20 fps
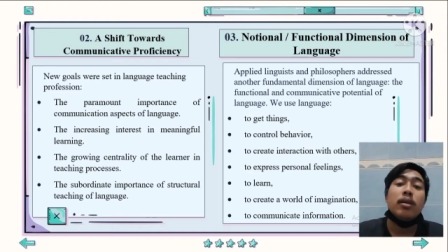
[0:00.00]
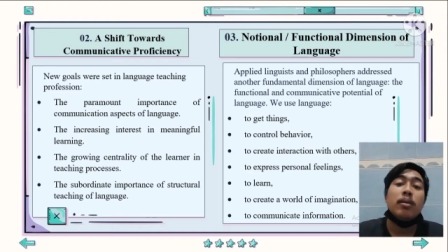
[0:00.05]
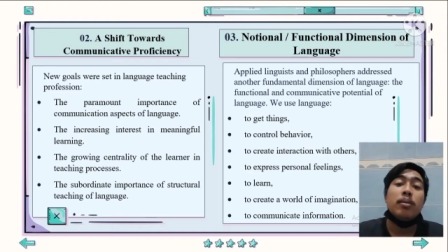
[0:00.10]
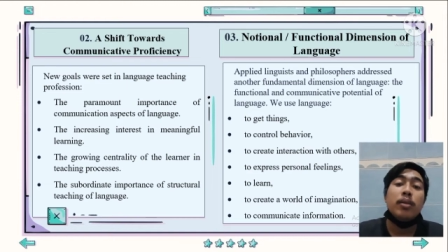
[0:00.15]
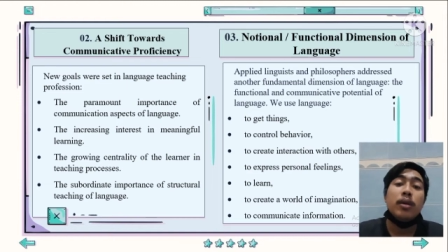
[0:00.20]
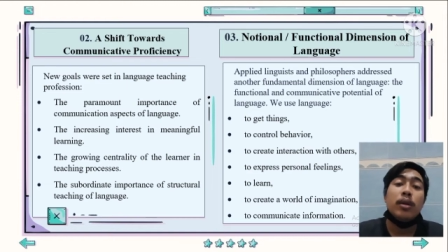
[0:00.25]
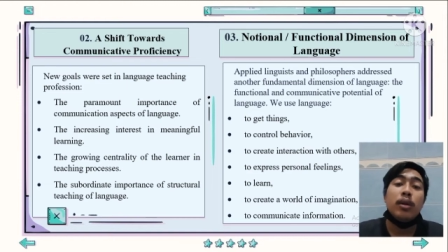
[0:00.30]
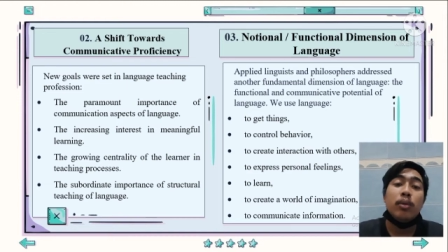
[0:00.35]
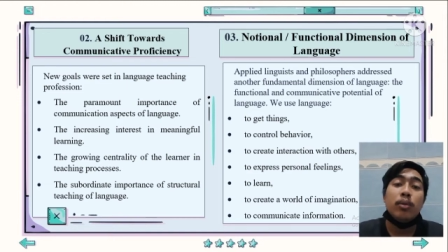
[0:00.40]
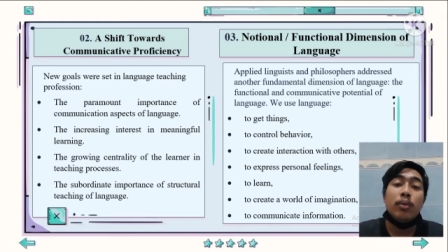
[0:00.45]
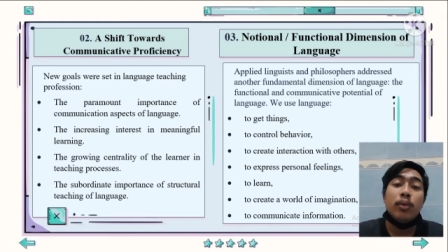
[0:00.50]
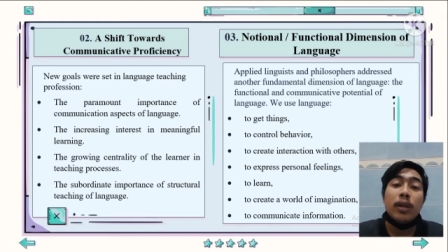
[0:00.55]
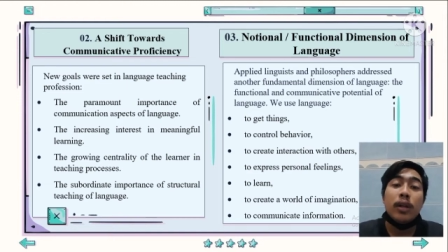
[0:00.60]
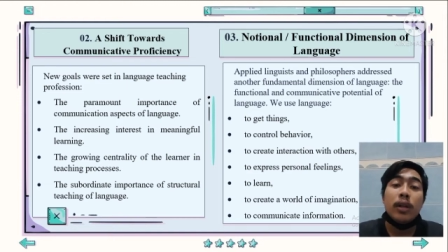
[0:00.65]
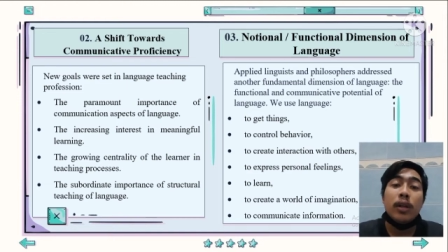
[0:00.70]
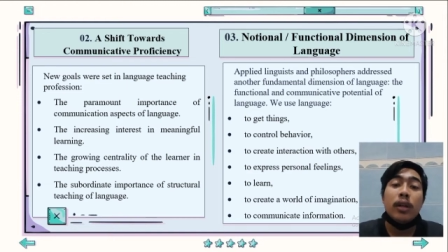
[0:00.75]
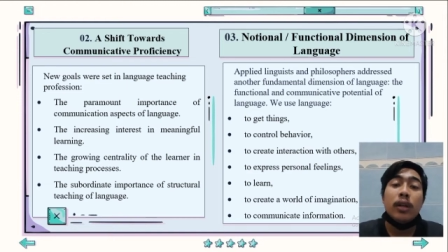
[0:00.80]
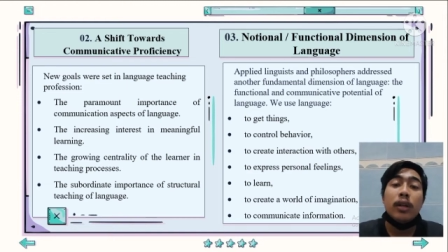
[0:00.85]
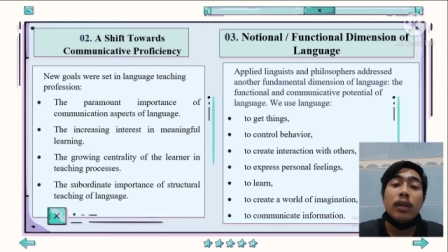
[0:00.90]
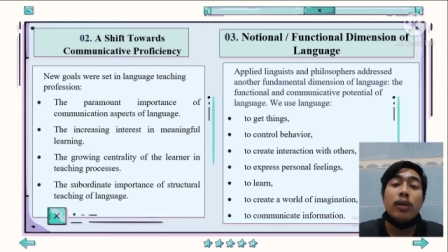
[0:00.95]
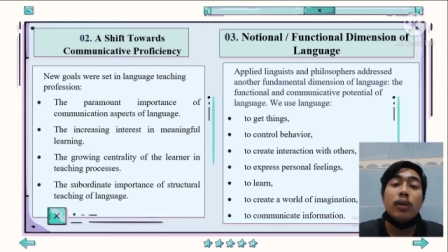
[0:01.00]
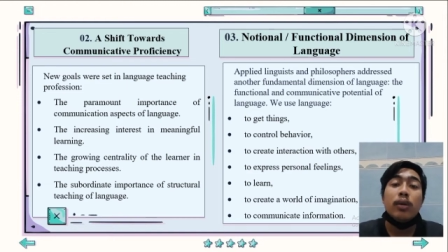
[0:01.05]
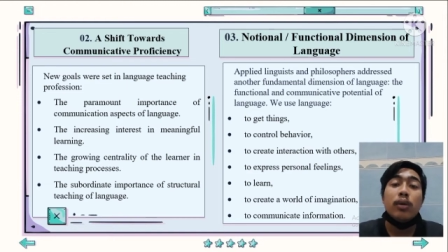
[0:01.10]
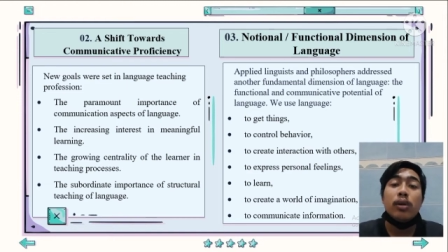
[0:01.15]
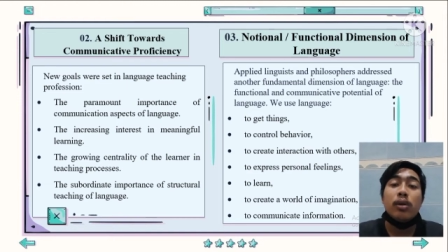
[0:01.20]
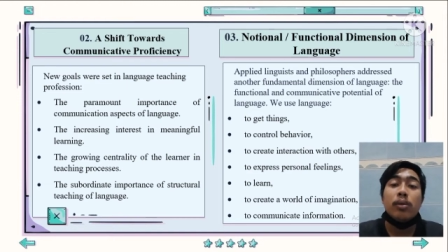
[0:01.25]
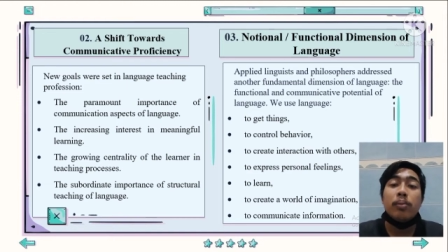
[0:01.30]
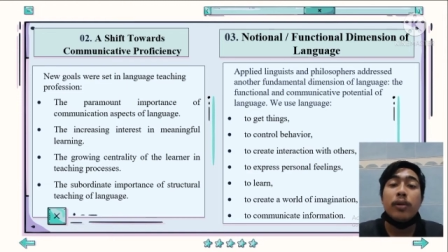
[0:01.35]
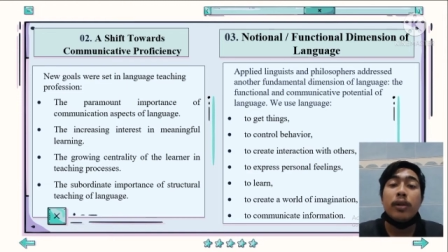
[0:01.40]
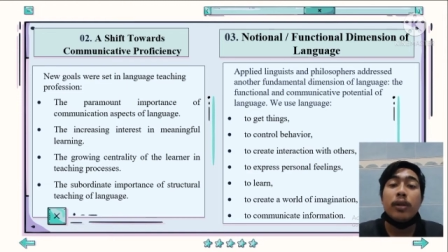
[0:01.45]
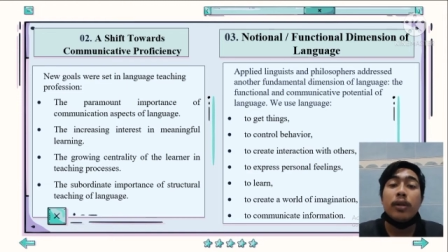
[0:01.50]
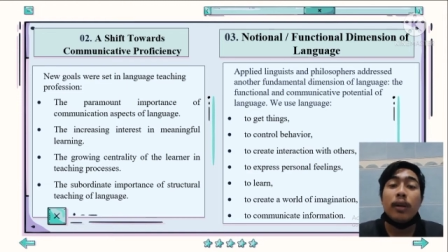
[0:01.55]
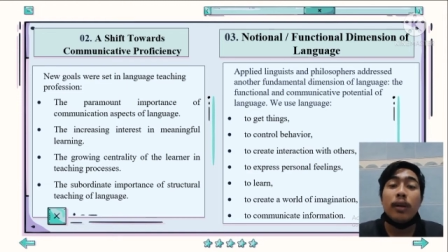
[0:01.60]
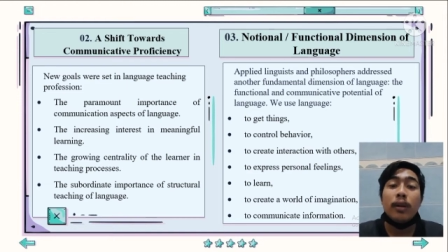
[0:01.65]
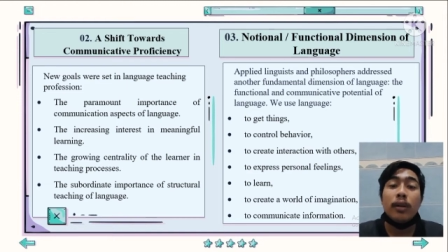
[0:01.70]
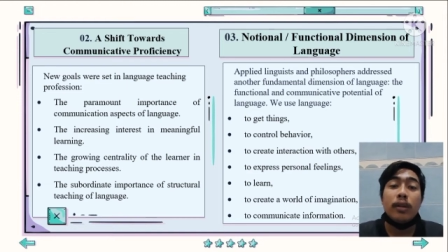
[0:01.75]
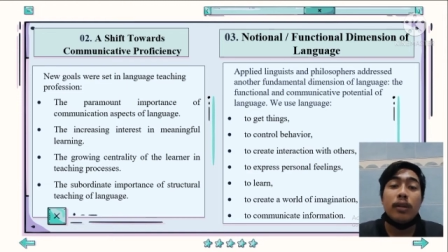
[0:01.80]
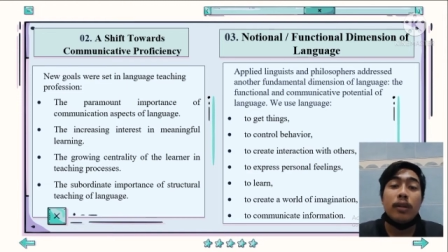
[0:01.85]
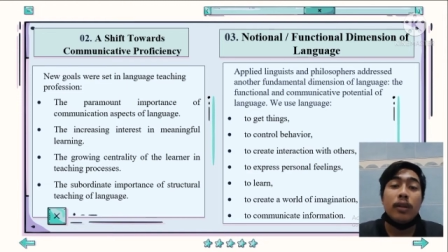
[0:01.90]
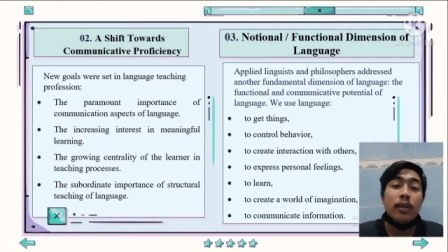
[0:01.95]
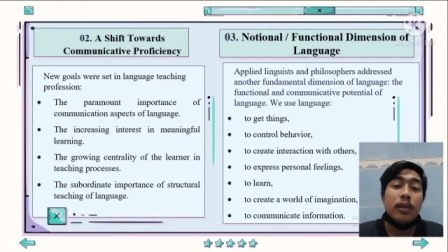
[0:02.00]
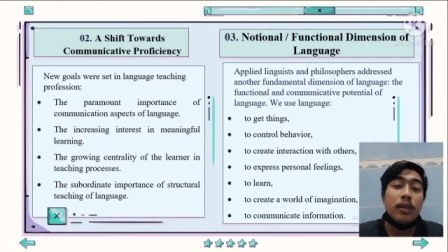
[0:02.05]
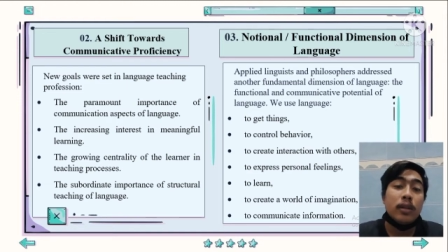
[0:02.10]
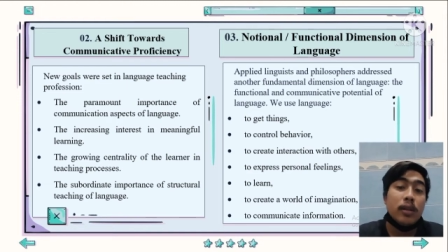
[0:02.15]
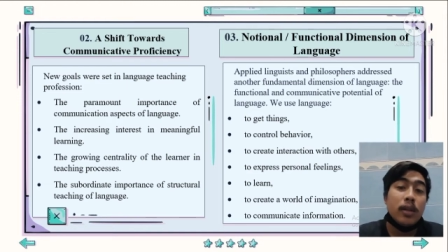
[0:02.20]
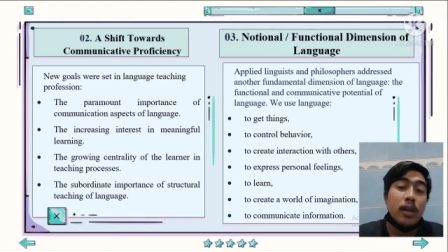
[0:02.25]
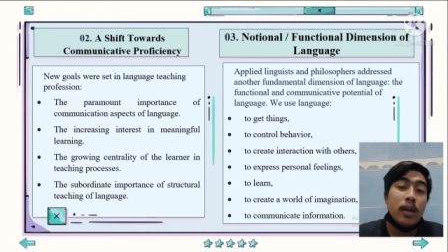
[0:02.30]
between the European countries